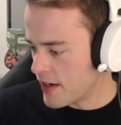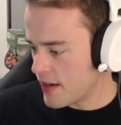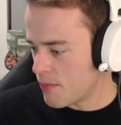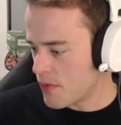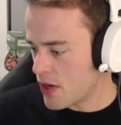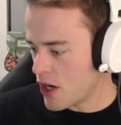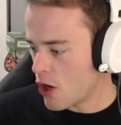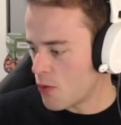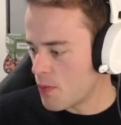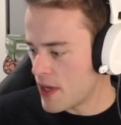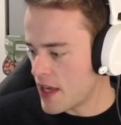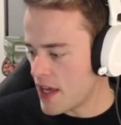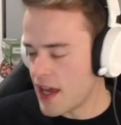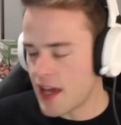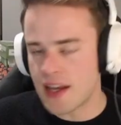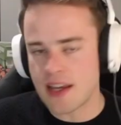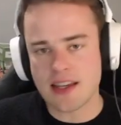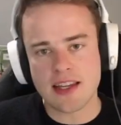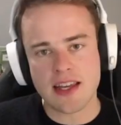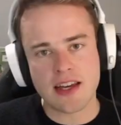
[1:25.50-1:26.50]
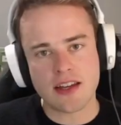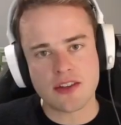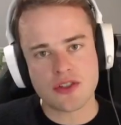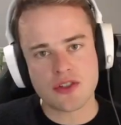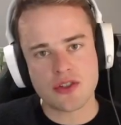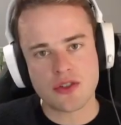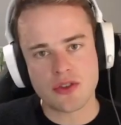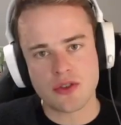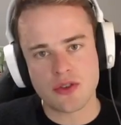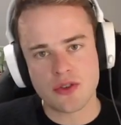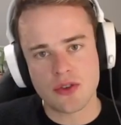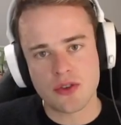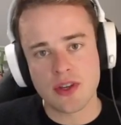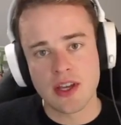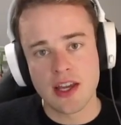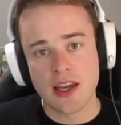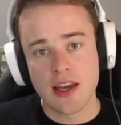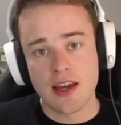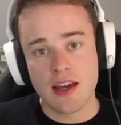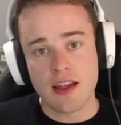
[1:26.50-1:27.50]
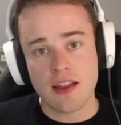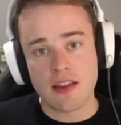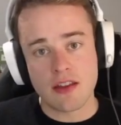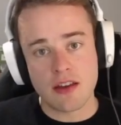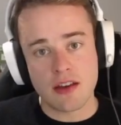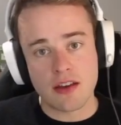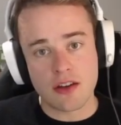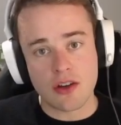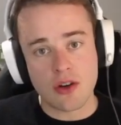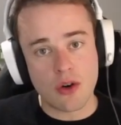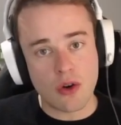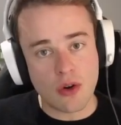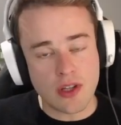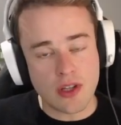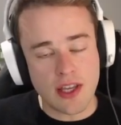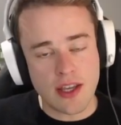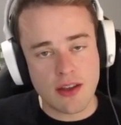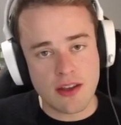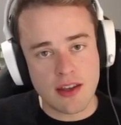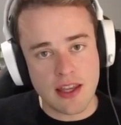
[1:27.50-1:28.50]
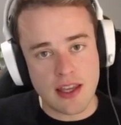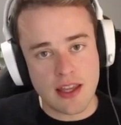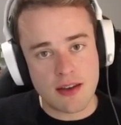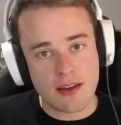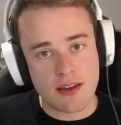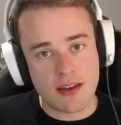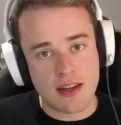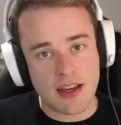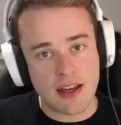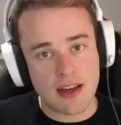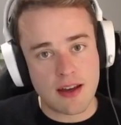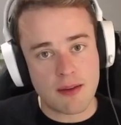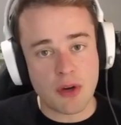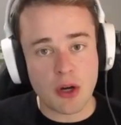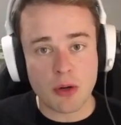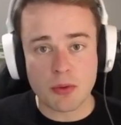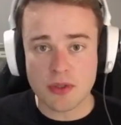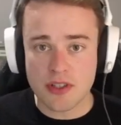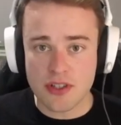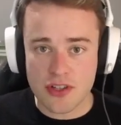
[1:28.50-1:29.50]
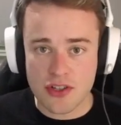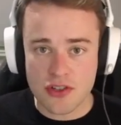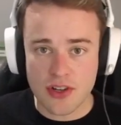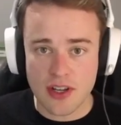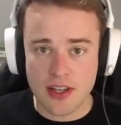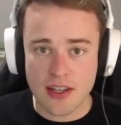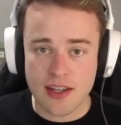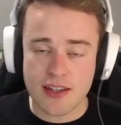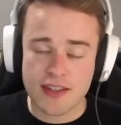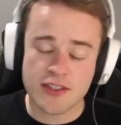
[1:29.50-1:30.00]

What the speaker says: I'll be heading down to the Calling in Melbourne, Australia.